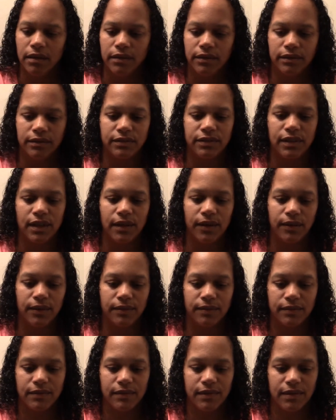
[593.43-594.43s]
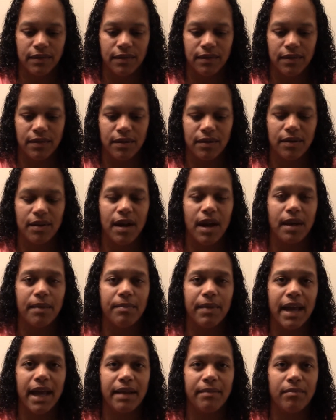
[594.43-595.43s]
So, not a
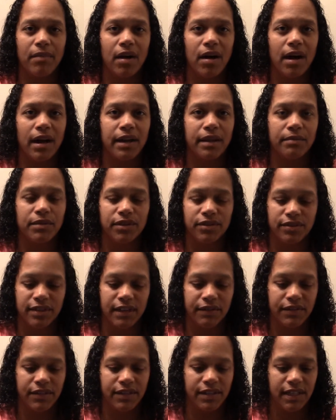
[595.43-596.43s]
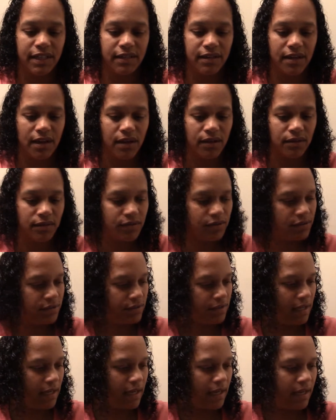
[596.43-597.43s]
bad mod. It was
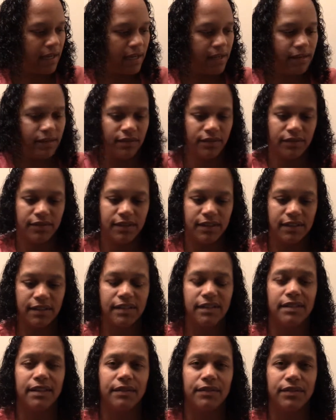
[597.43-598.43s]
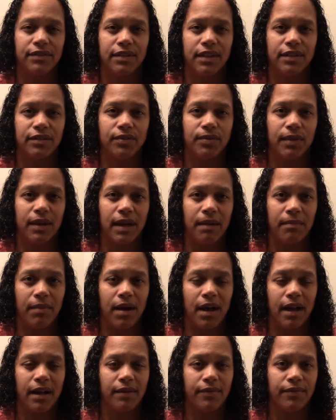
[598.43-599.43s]
$17.67 when I
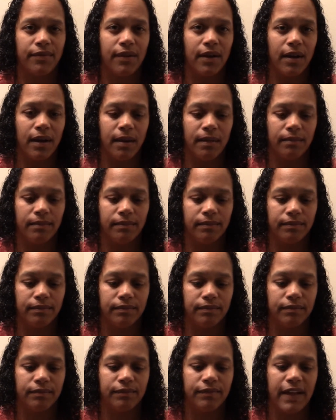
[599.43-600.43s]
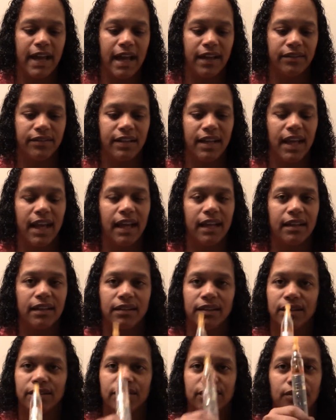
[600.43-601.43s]
bought it from Fasttech. It
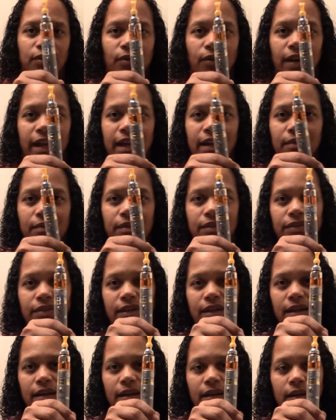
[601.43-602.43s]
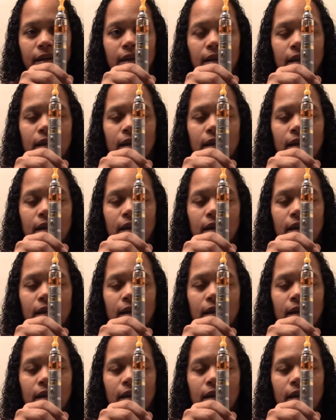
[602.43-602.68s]
looks great with the